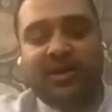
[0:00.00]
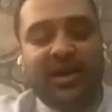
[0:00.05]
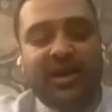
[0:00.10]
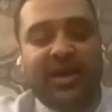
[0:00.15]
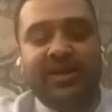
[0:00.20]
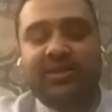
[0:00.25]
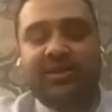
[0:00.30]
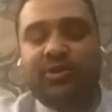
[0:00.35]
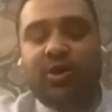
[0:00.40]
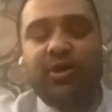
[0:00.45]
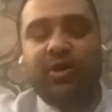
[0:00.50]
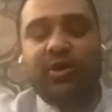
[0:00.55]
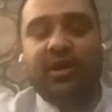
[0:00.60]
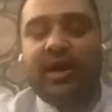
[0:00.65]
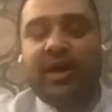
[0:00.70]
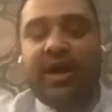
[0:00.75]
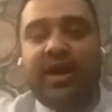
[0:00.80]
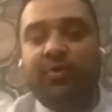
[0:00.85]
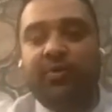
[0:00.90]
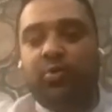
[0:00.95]
I thought
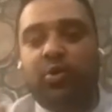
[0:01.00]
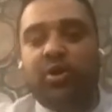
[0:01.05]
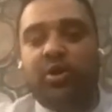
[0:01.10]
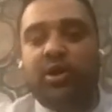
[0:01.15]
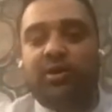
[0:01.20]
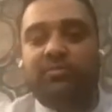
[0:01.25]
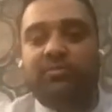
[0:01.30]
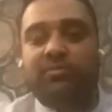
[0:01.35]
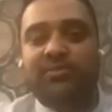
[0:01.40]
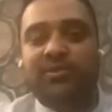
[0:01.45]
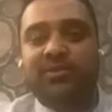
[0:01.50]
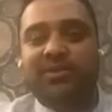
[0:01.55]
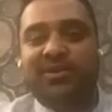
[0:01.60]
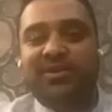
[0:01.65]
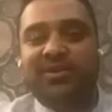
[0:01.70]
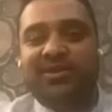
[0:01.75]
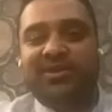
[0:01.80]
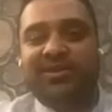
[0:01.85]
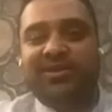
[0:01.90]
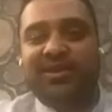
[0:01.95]
I woke up.
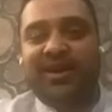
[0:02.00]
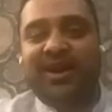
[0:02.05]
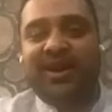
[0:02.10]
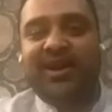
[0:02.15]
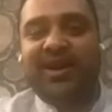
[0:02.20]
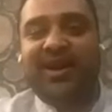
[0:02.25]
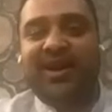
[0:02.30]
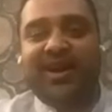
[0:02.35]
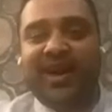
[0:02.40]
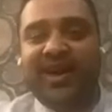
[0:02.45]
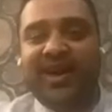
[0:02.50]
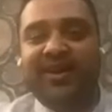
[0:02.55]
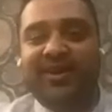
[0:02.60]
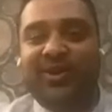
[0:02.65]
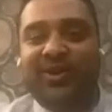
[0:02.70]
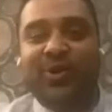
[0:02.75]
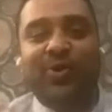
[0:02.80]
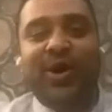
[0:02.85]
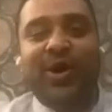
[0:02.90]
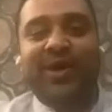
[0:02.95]
And again,
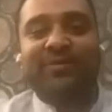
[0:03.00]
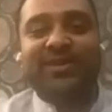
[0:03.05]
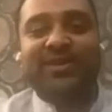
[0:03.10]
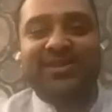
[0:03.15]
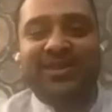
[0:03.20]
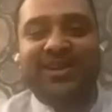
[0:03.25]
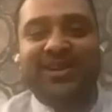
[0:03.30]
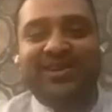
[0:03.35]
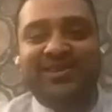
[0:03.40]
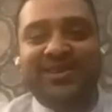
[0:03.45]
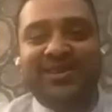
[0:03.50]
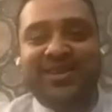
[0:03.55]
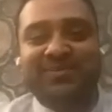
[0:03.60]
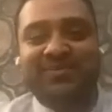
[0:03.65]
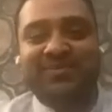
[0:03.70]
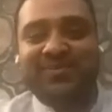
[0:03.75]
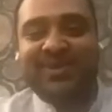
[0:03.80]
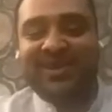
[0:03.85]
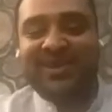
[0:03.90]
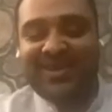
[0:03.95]
no, I was in a dream.
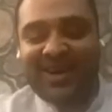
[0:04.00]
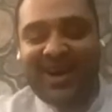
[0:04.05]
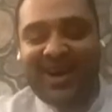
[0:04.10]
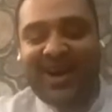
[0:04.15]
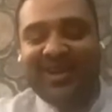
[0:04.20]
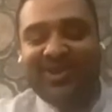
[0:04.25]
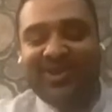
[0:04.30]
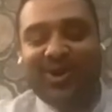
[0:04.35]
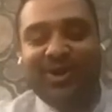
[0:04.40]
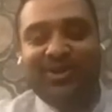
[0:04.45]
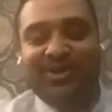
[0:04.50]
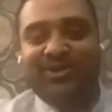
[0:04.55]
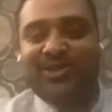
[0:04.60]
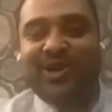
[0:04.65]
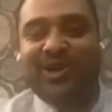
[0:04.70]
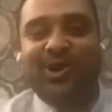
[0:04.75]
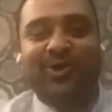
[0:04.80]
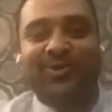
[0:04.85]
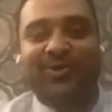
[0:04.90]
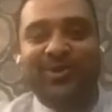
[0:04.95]
I thought,
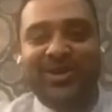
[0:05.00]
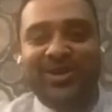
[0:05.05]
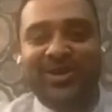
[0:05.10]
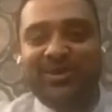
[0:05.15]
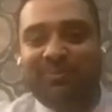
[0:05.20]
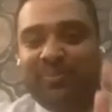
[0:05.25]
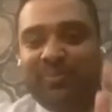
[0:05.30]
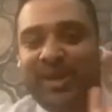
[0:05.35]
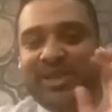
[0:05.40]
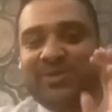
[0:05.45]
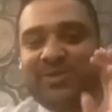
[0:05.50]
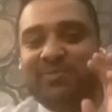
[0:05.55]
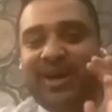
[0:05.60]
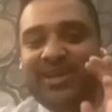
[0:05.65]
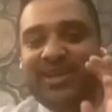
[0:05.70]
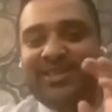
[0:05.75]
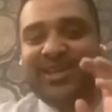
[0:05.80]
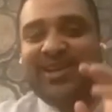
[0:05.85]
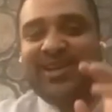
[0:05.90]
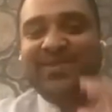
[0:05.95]
chalo, pinch
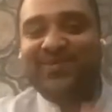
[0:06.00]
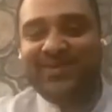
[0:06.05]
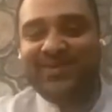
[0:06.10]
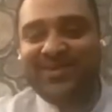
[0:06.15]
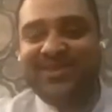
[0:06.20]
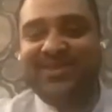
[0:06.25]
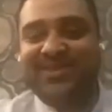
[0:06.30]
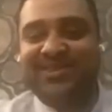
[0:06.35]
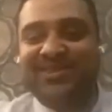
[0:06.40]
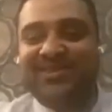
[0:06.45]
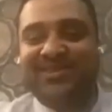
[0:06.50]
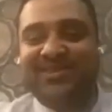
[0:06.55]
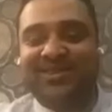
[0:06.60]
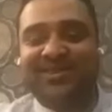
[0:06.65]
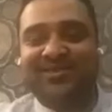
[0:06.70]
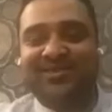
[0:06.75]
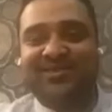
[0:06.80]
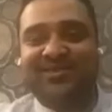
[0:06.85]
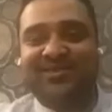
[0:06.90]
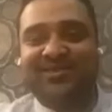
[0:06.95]
myself.
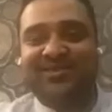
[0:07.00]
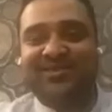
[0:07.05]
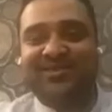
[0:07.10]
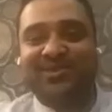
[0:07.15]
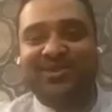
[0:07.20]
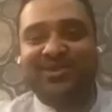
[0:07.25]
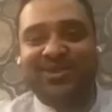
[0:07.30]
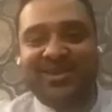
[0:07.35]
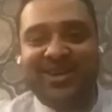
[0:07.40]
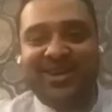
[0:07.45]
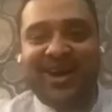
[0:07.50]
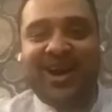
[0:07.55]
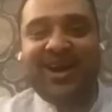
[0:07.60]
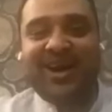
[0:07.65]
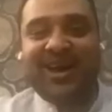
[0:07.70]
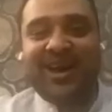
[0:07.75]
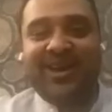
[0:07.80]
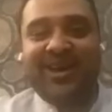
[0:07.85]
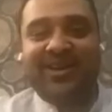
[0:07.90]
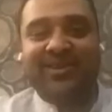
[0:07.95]
No,
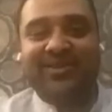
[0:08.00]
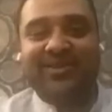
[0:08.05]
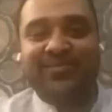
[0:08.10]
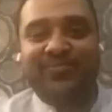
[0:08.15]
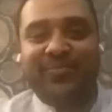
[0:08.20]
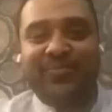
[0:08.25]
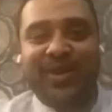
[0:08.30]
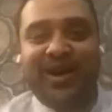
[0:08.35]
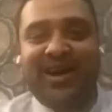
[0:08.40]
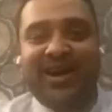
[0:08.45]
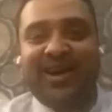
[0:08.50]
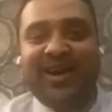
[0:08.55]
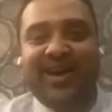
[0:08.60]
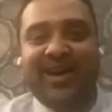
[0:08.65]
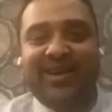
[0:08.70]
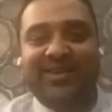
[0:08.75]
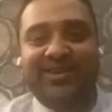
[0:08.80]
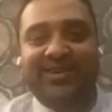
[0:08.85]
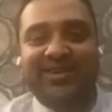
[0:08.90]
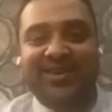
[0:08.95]
again,
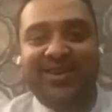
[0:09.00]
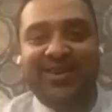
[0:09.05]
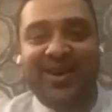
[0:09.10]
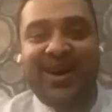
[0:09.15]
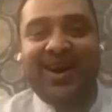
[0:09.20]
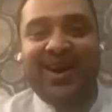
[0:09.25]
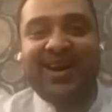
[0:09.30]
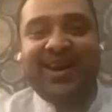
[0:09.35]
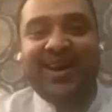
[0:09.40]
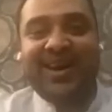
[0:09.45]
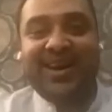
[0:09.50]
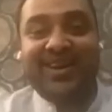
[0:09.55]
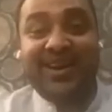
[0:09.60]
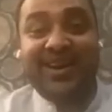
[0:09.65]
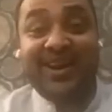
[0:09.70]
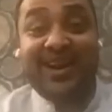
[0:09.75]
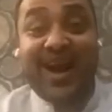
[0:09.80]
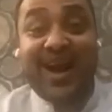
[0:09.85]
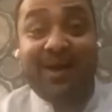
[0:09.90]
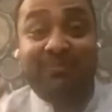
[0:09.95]
again, again.
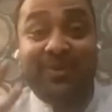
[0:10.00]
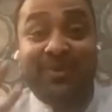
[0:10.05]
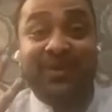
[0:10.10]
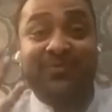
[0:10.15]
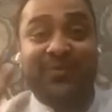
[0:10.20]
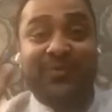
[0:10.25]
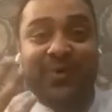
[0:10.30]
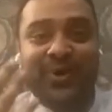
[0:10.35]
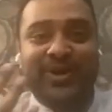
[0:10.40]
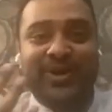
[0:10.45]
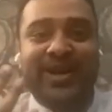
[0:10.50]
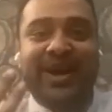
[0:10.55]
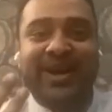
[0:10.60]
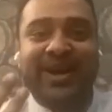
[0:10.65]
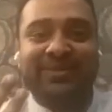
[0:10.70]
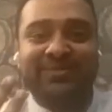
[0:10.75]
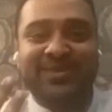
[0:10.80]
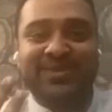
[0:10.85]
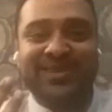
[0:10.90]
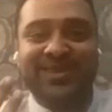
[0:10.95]
It happened four
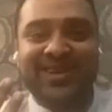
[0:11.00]
times.